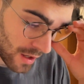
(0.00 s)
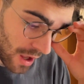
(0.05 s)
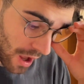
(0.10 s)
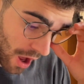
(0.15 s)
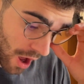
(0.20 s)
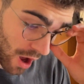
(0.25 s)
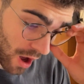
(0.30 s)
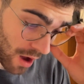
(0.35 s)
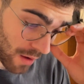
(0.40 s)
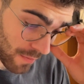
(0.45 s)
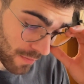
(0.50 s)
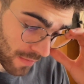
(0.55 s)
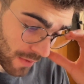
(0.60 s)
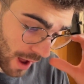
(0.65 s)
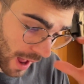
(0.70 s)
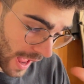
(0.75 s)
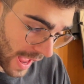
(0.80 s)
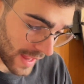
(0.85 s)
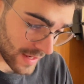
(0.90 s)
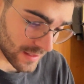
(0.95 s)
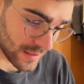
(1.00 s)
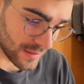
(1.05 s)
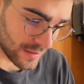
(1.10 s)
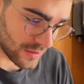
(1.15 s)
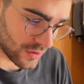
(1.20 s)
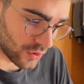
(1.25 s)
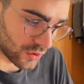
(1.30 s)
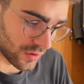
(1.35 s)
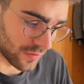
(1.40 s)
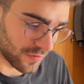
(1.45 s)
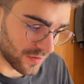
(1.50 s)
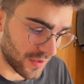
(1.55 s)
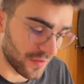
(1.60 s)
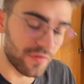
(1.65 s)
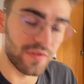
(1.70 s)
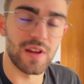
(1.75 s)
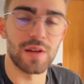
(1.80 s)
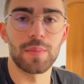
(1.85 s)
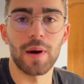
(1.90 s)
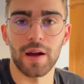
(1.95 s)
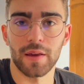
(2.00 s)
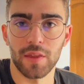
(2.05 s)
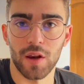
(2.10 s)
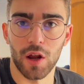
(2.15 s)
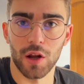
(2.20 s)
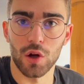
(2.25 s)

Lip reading: and sort of the feedback that I